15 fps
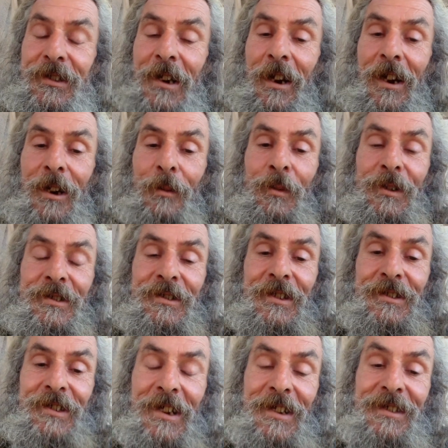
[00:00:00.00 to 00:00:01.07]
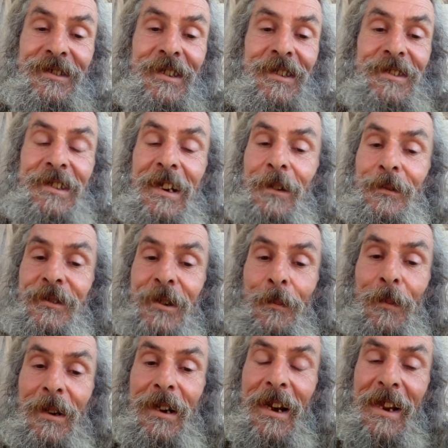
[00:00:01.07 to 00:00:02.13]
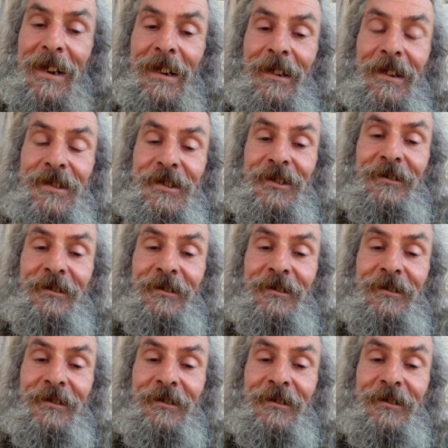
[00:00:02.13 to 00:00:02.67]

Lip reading: I would suggest, is down to molecular